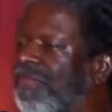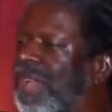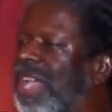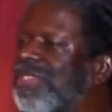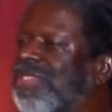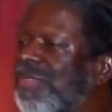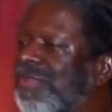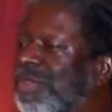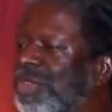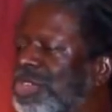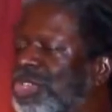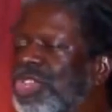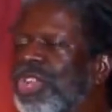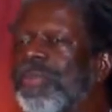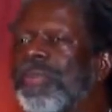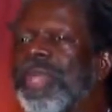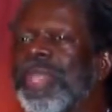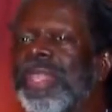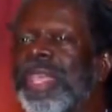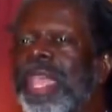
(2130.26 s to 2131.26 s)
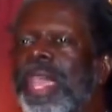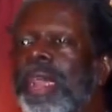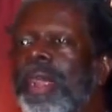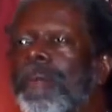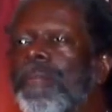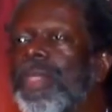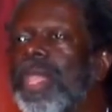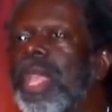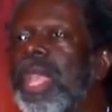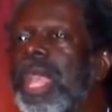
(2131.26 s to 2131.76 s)
festival took me
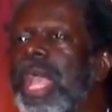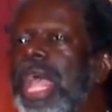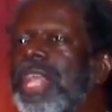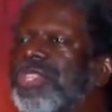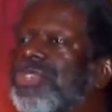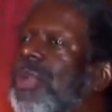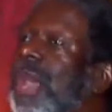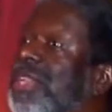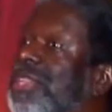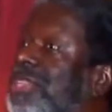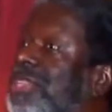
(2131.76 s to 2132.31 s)
there. And so I